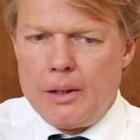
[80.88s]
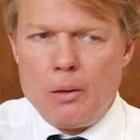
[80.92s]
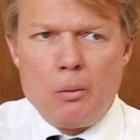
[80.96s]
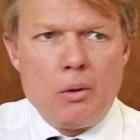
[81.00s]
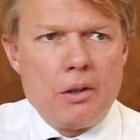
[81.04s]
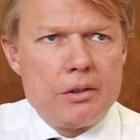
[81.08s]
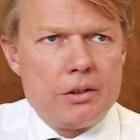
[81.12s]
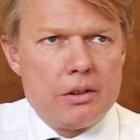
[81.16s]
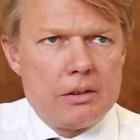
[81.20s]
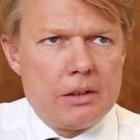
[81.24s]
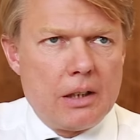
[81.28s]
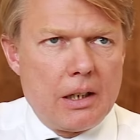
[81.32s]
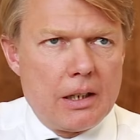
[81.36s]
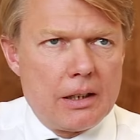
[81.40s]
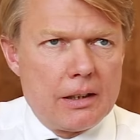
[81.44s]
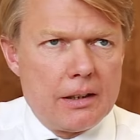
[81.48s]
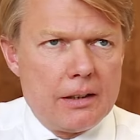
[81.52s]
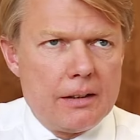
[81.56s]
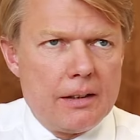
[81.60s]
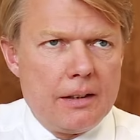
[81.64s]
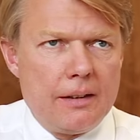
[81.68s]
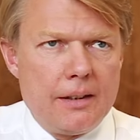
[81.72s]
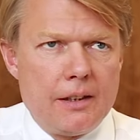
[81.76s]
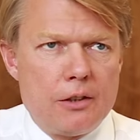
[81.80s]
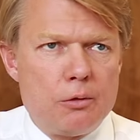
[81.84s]
That was a
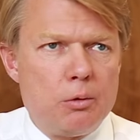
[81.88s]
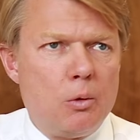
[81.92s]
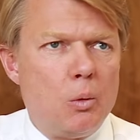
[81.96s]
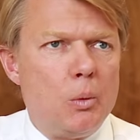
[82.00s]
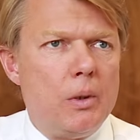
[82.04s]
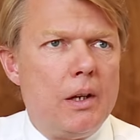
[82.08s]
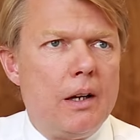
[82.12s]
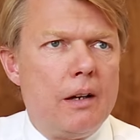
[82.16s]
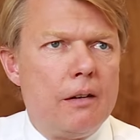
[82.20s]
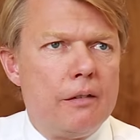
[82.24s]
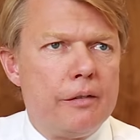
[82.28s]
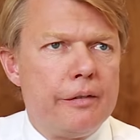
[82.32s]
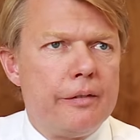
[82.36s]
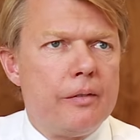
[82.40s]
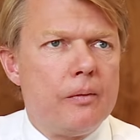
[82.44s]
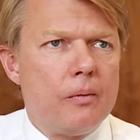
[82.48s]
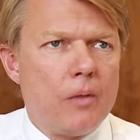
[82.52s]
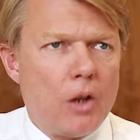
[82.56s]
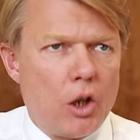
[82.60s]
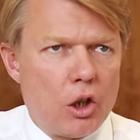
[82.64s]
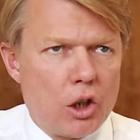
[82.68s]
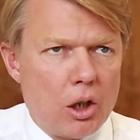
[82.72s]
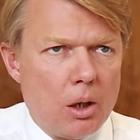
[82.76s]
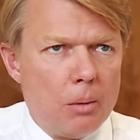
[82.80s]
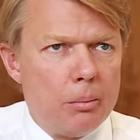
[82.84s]
target, and that's what we have
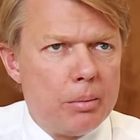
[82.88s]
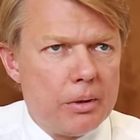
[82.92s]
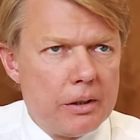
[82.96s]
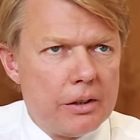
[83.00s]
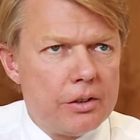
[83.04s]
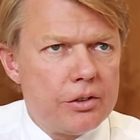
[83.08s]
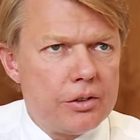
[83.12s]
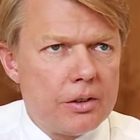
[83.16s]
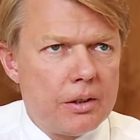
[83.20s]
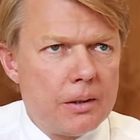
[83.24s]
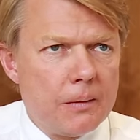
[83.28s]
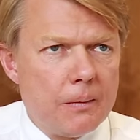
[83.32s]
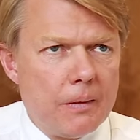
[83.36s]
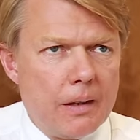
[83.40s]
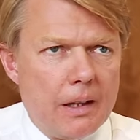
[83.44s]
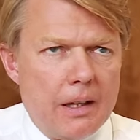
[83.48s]
accomplished.